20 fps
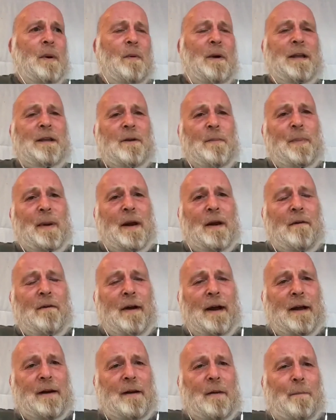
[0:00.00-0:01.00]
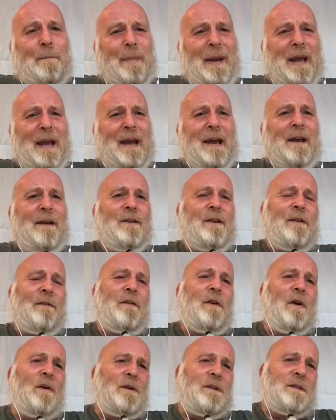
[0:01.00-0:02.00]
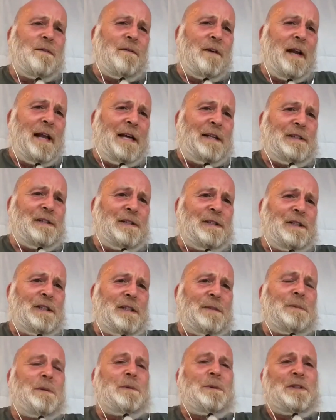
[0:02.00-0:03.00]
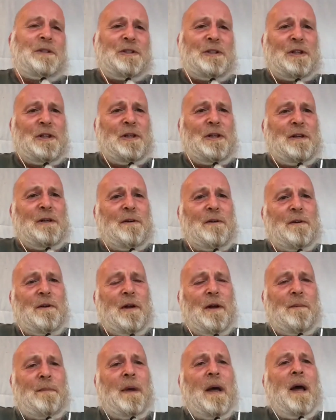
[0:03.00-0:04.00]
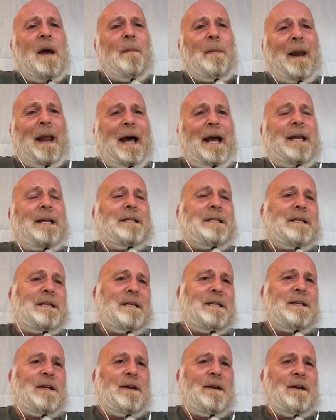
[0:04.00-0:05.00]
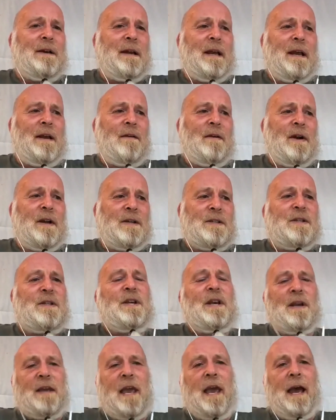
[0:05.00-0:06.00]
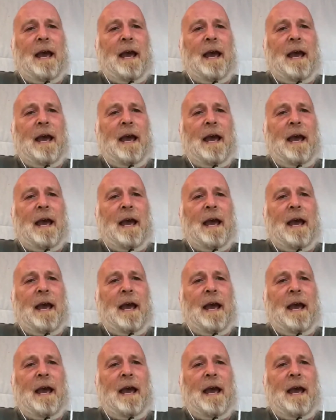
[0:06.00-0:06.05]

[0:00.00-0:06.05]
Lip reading: but when you've been around a bit and you've got some relationships with certain planners in certain areas, you